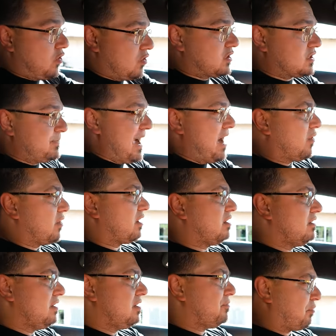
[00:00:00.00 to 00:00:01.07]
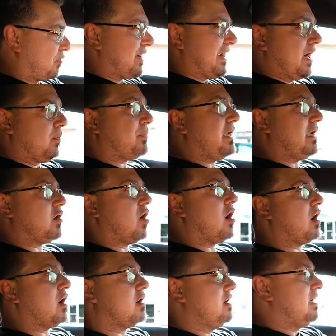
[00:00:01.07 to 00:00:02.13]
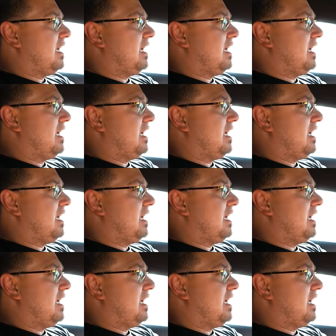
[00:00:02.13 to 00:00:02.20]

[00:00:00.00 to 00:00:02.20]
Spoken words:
horsepower pre-LP car.